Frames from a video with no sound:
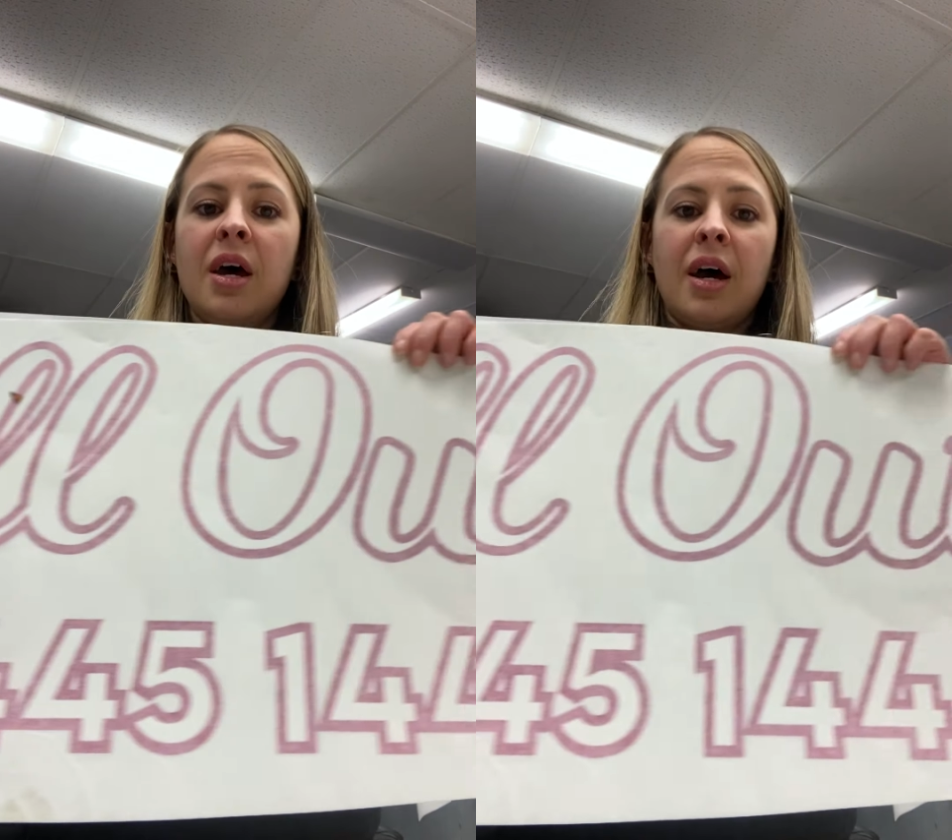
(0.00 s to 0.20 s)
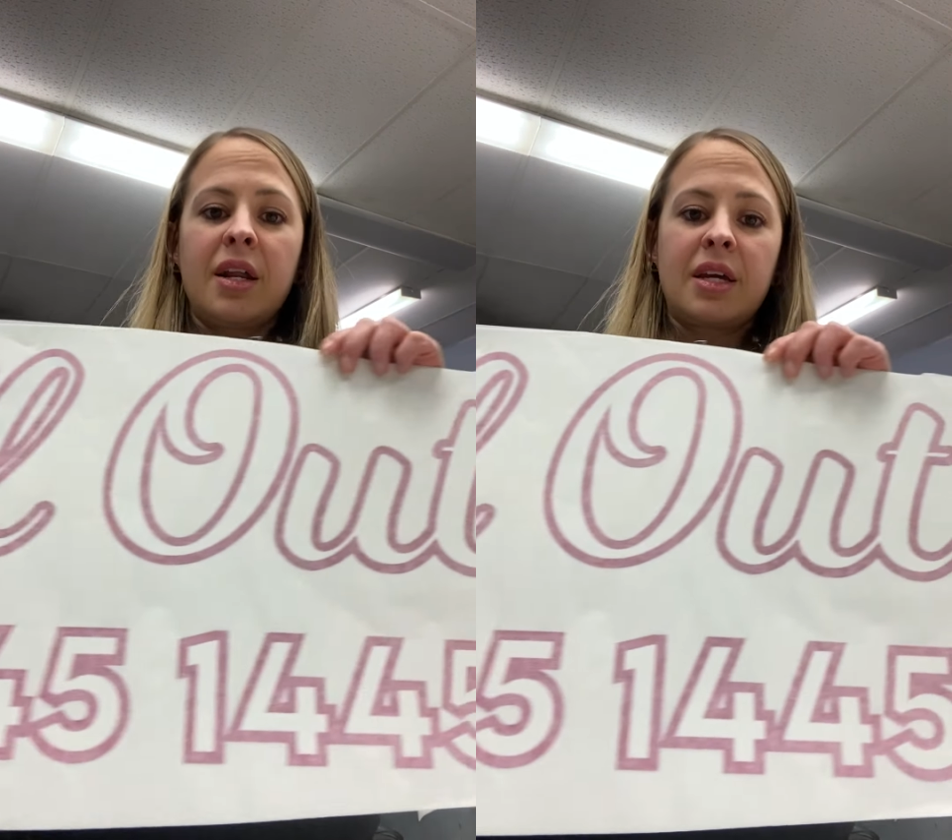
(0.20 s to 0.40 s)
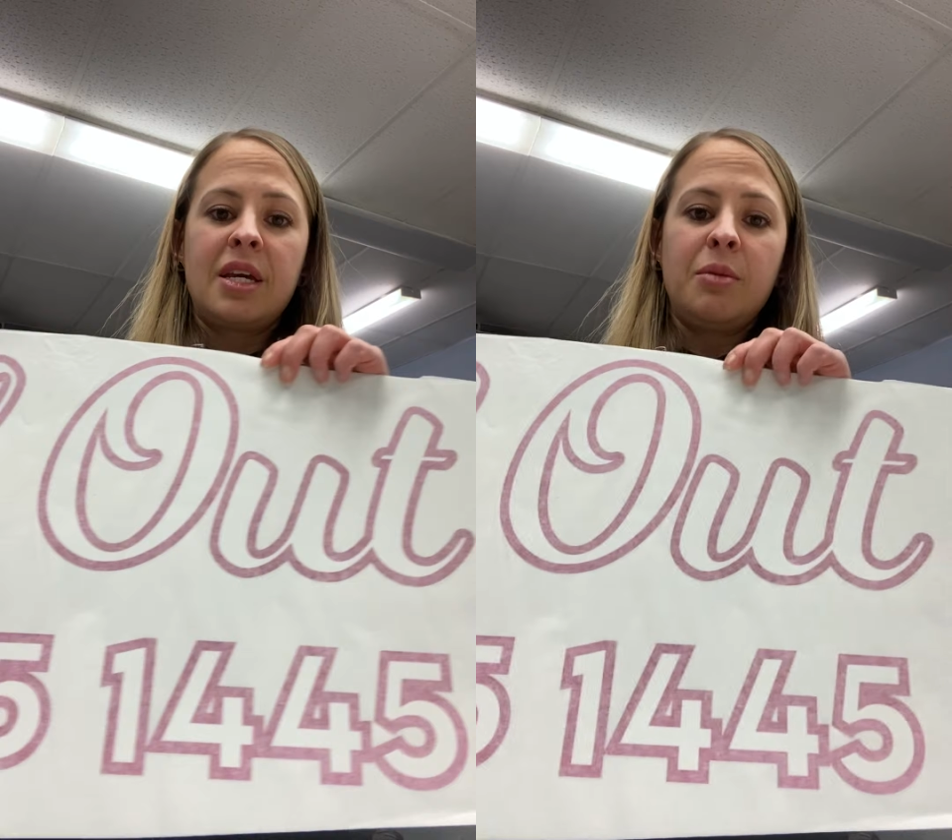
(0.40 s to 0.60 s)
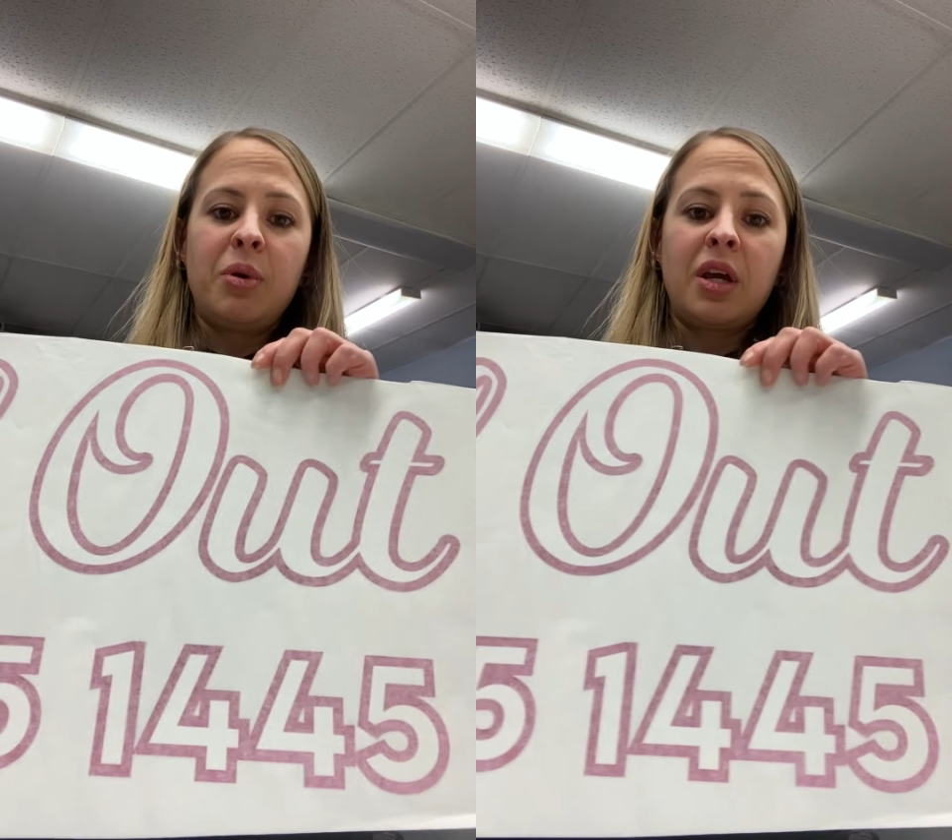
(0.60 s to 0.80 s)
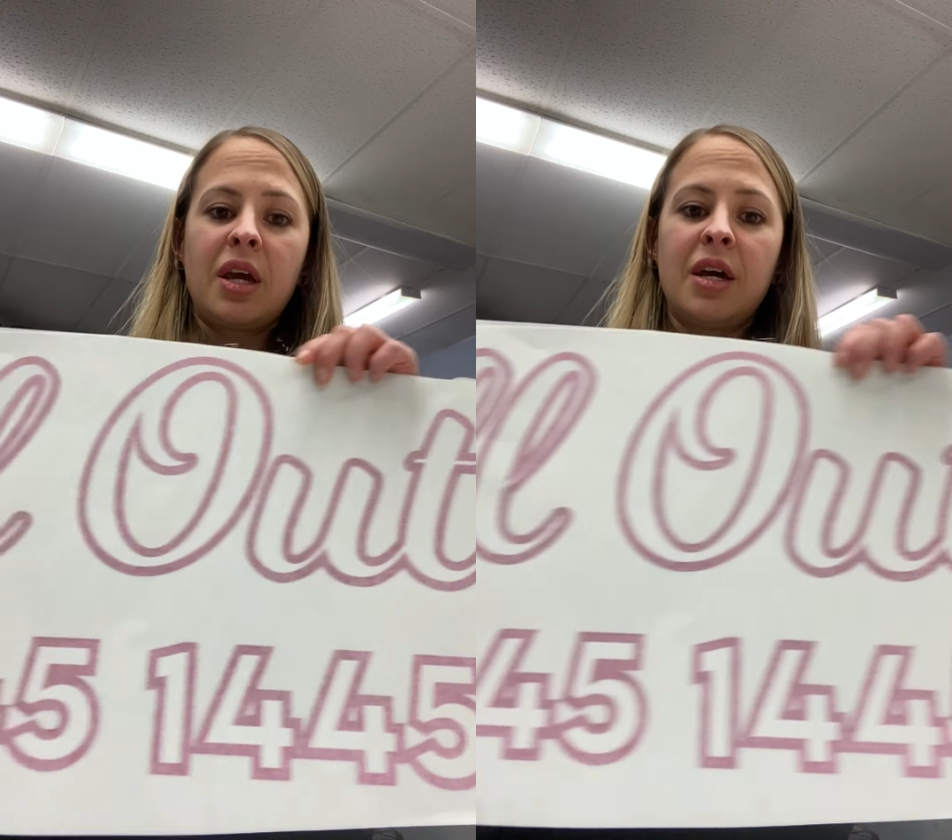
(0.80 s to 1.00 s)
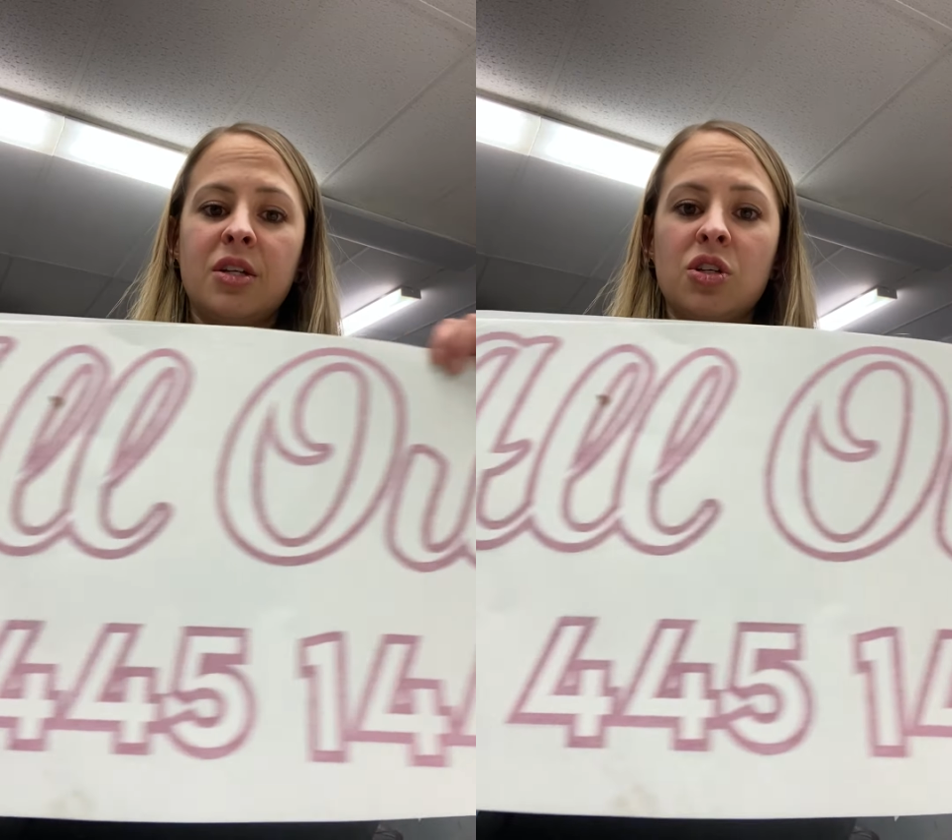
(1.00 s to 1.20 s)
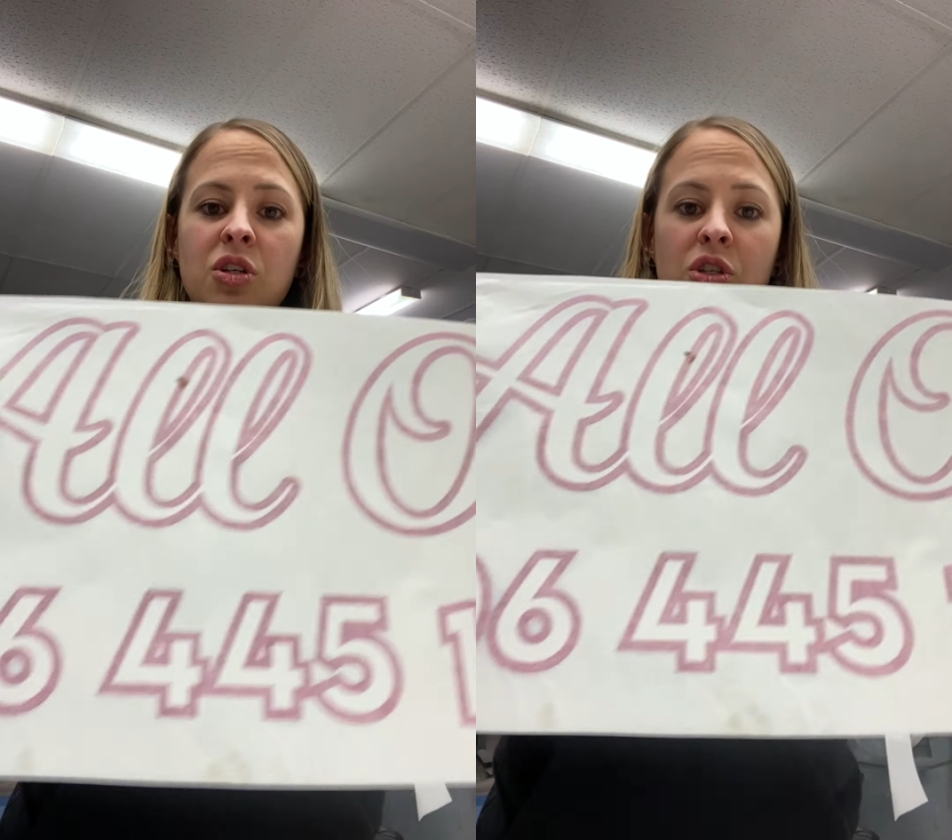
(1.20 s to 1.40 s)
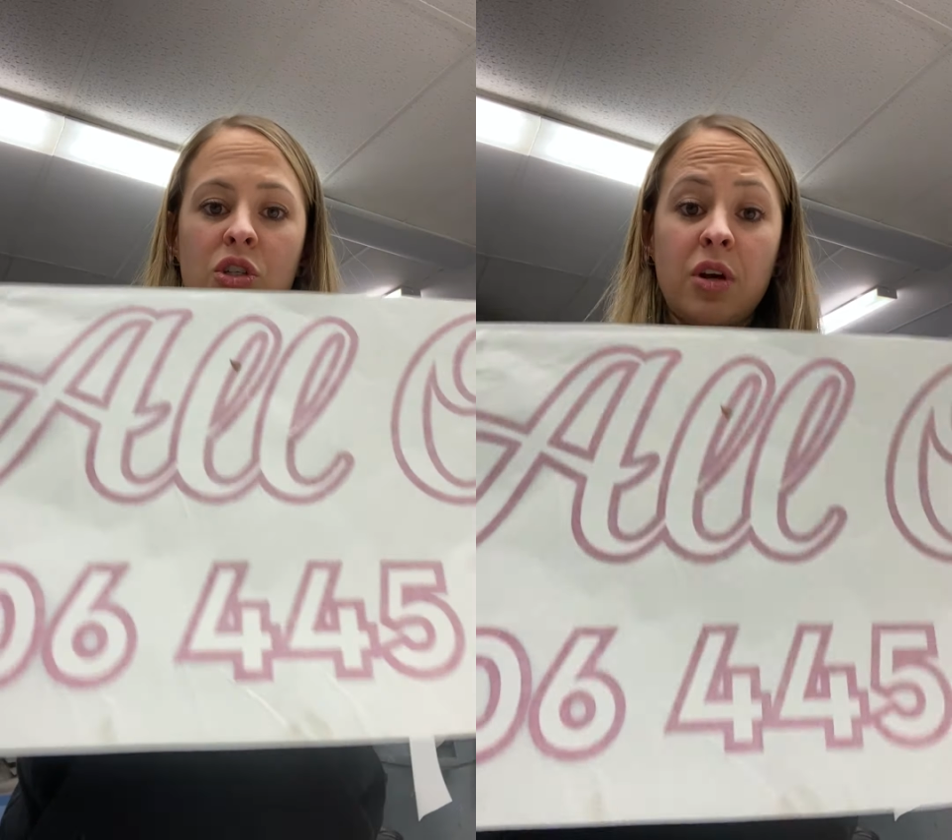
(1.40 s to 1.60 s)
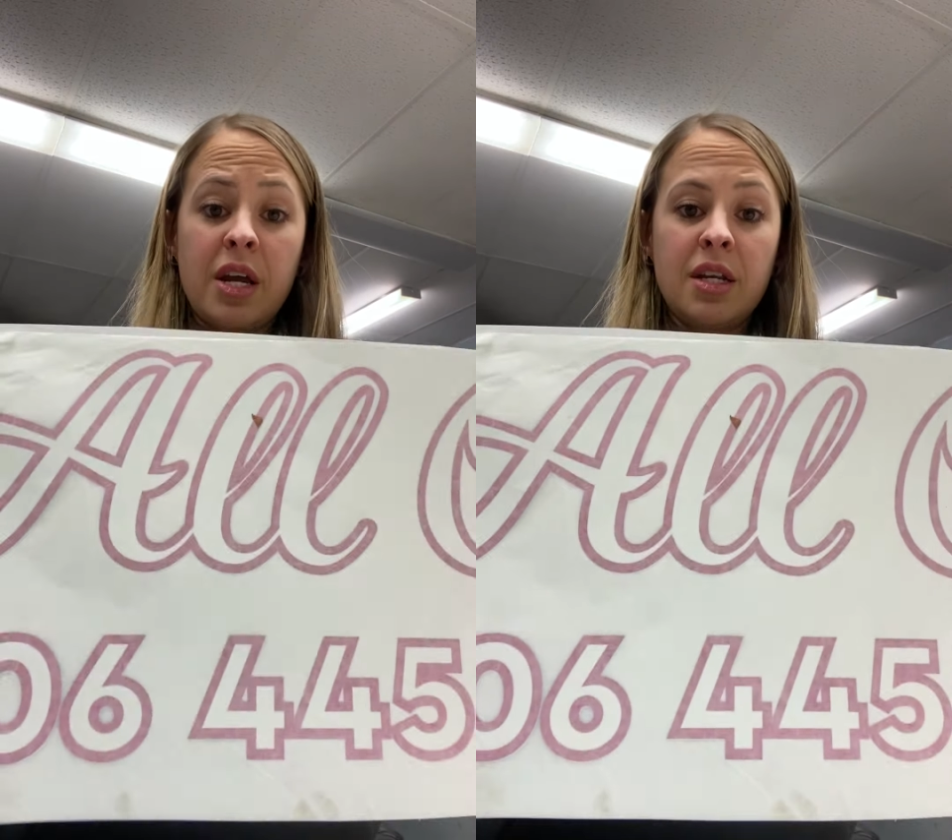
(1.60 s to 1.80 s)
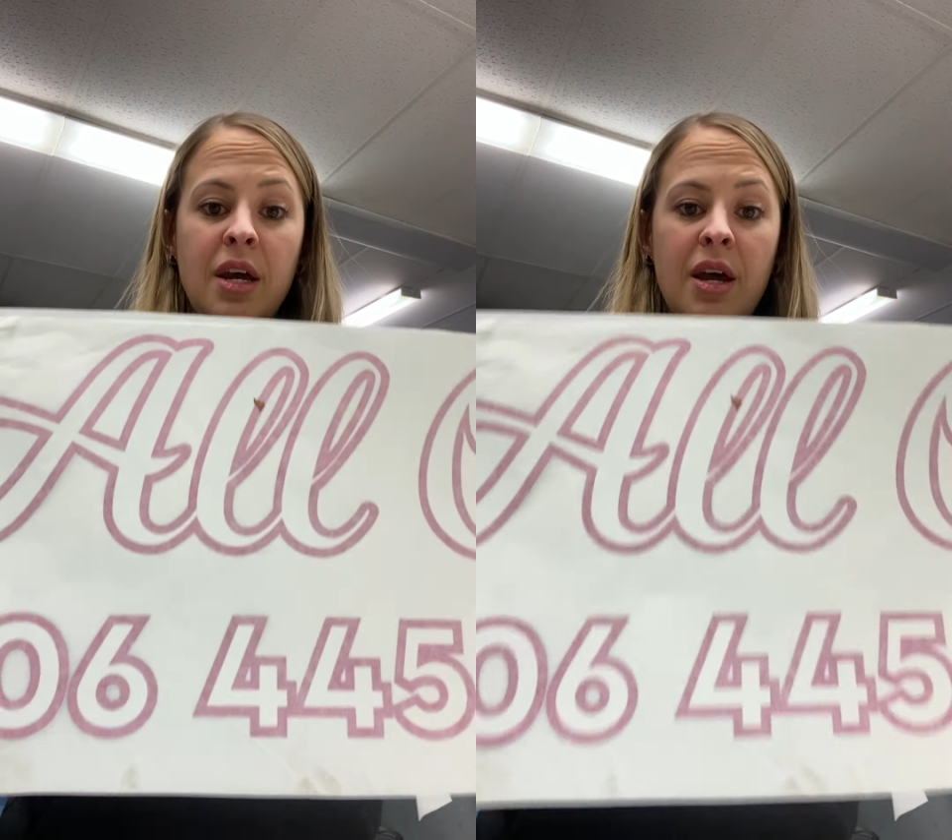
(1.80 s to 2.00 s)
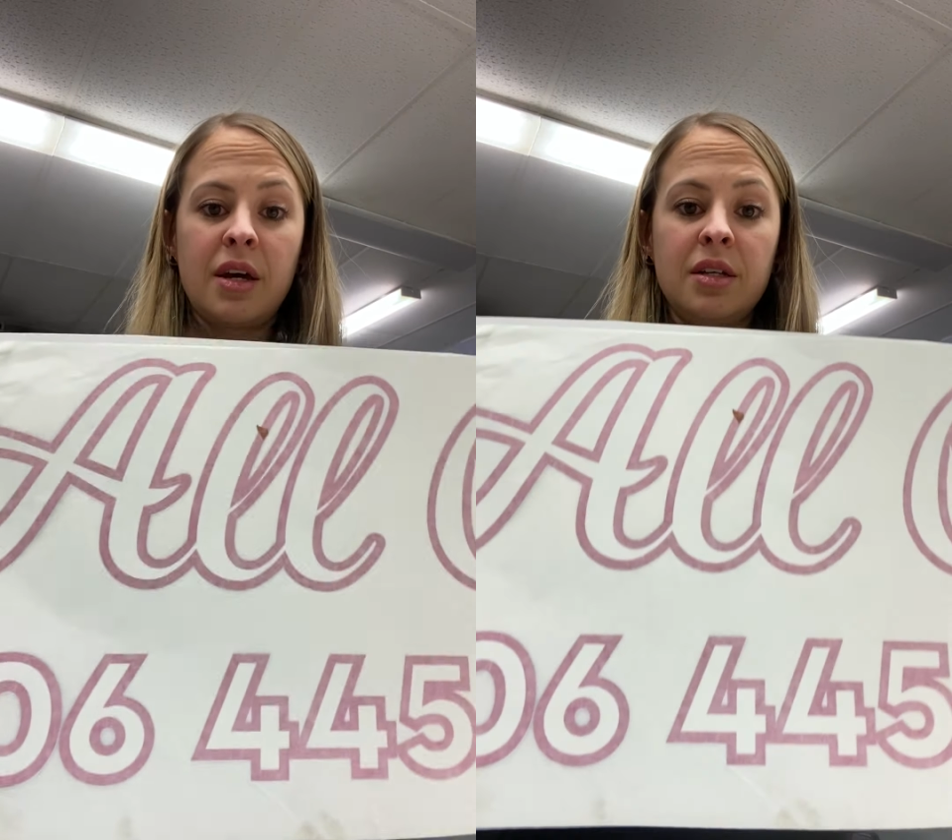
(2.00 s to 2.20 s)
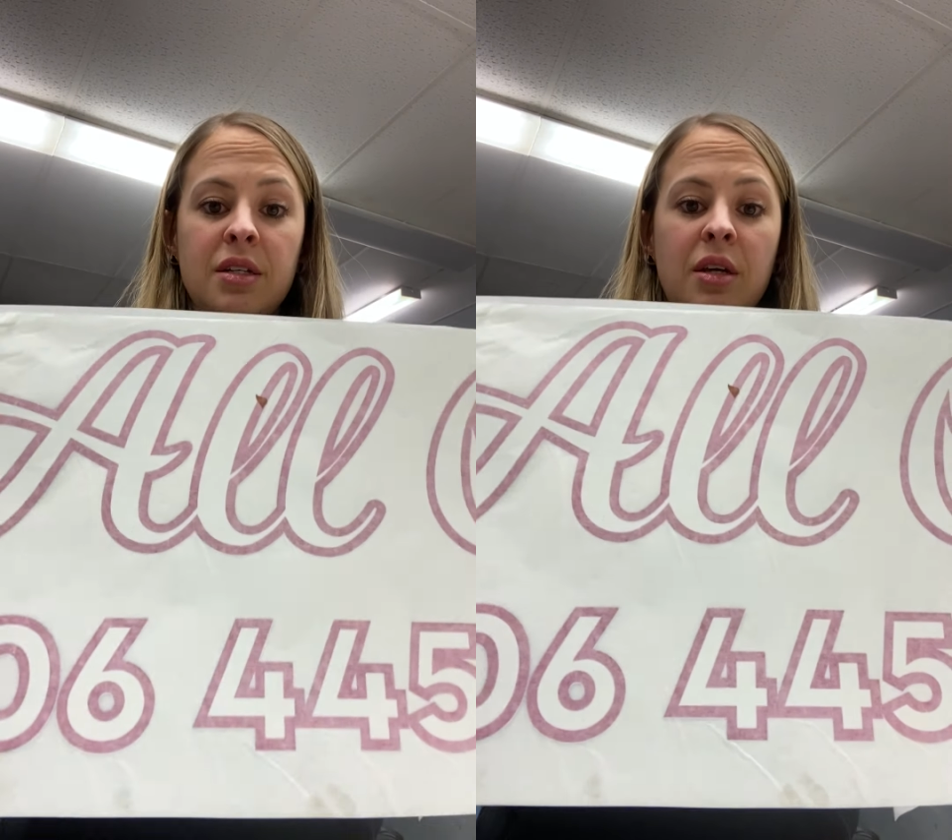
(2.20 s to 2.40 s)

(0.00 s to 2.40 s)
and it keeping it straight and